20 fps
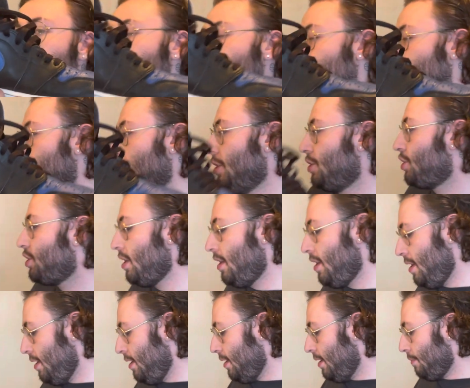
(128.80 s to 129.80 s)
too much.
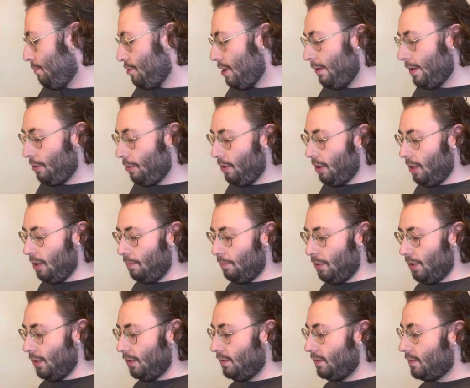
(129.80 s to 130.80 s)
Probably will,
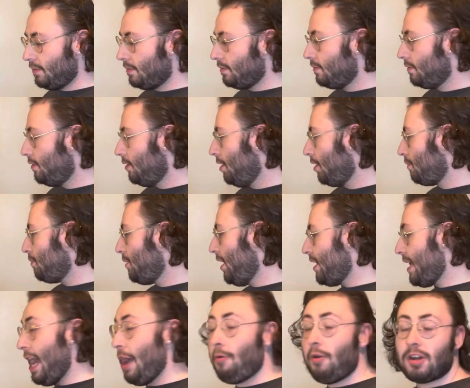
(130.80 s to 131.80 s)
but look, man,
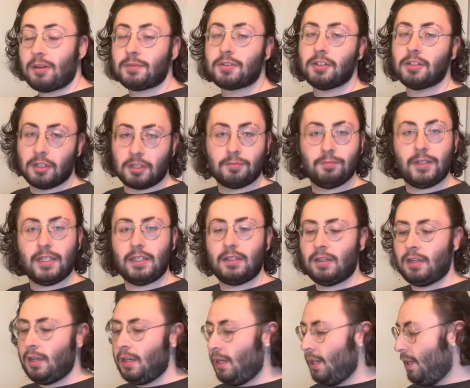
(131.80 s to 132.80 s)
I want them to look beat.
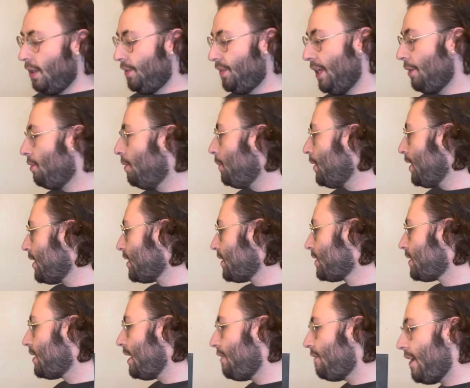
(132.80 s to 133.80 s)
Thing with me
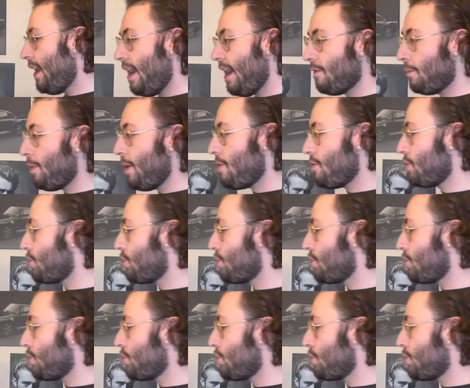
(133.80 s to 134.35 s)
is, if I have a pair of